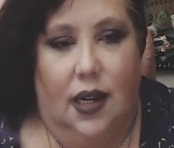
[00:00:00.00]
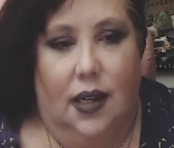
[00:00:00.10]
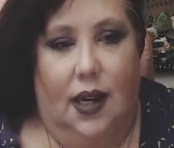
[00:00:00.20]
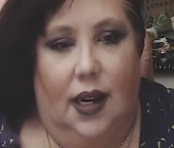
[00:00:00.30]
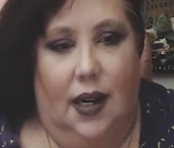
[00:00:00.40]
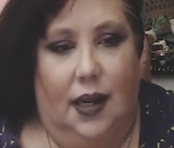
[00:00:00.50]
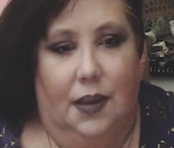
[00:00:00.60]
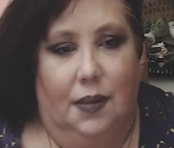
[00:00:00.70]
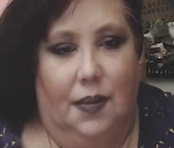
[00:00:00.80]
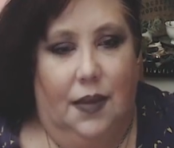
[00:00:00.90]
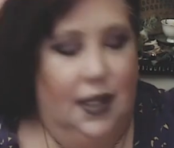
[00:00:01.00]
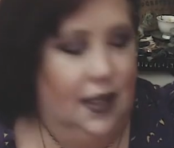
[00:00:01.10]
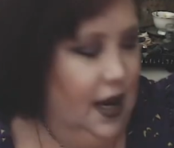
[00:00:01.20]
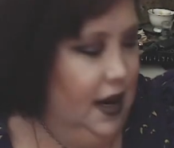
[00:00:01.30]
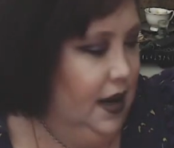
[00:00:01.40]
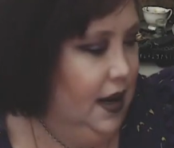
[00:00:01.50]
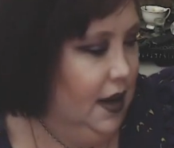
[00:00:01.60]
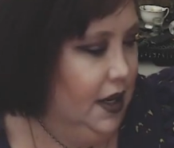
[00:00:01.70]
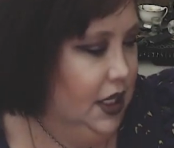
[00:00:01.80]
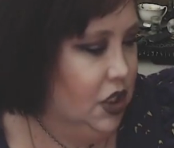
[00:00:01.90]
They are
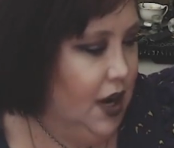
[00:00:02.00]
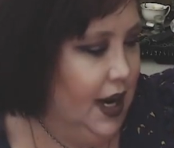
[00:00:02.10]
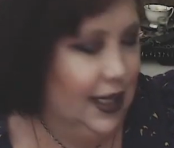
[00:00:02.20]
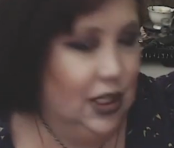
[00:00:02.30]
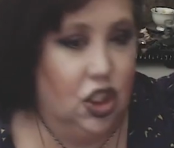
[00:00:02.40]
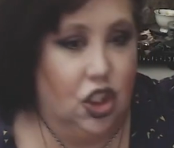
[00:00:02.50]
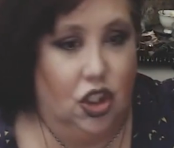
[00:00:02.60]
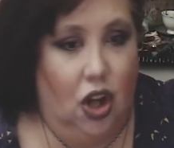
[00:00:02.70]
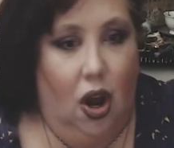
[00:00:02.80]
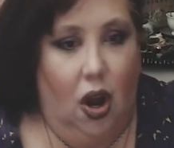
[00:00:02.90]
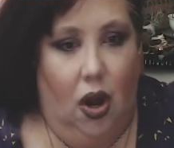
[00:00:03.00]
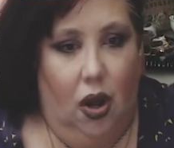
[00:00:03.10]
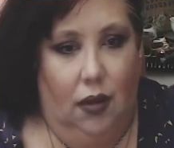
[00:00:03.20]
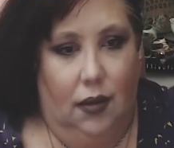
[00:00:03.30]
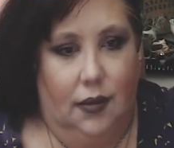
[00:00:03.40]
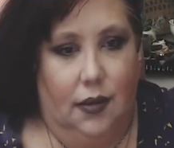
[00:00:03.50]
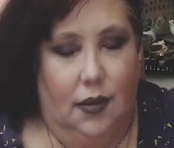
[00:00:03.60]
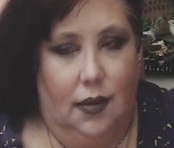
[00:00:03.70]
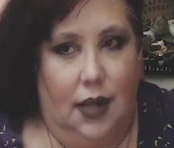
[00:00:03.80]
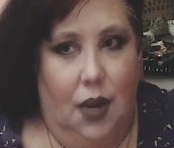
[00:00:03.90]
going to try and stall.
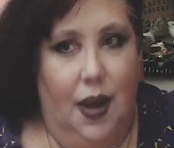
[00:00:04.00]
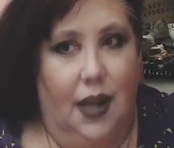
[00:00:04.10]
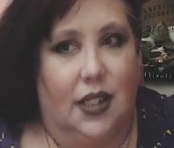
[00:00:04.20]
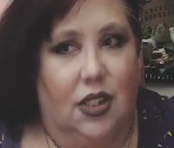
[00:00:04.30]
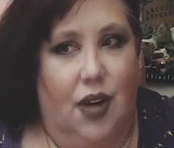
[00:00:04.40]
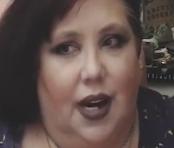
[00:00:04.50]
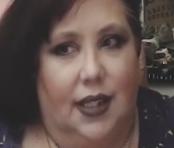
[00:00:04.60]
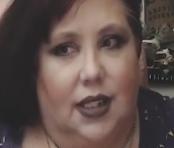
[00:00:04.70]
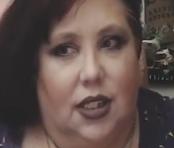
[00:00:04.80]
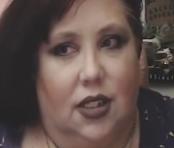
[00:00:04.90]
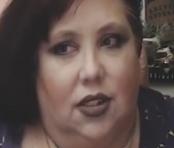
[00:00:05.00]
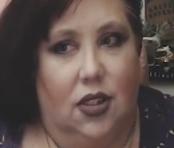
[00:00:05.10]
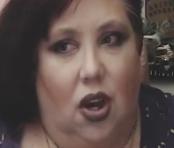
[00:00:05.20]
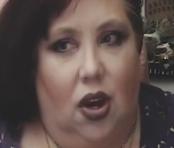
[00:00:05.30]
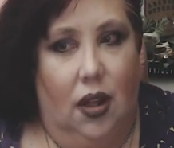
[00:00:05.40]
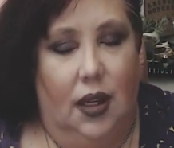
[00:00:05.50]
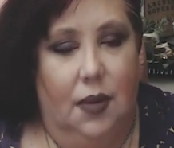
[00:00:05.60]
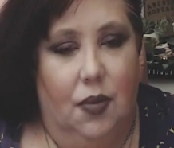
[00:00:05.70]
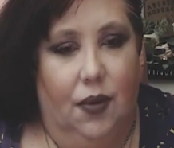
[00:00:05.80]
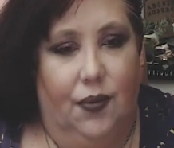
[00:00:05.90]
They want to try and stall any
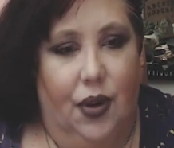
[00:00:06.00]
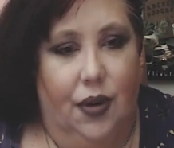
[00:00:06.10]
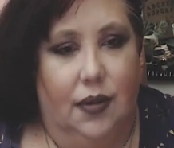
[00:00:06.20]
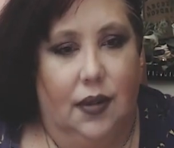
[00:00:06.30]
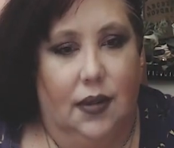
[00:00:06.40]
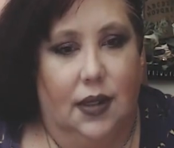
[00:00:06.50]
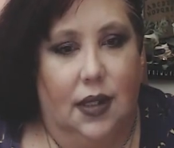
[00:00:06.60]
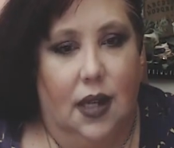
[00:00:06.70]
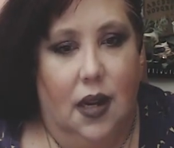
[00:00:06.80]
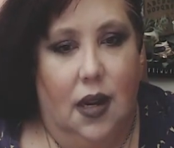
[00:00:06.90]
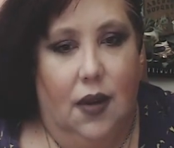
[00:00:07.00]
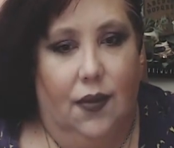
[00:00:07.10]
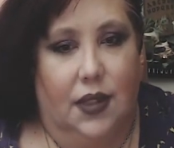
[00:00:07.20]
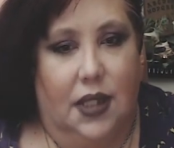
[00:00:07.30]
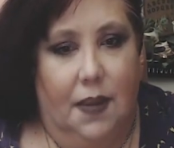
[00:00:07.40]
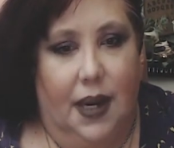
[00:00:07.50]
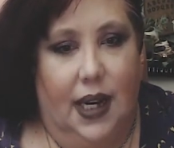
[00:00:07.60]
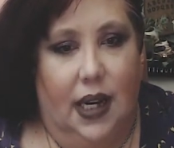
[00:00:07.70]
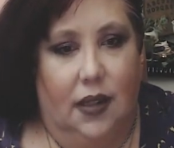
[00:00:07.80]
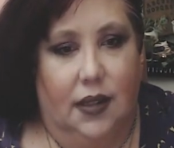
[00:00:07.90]
more votes for somebody
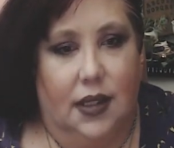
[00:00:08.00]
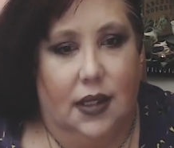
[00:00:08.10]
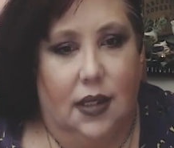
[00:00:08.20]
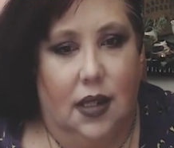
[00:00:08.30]
else.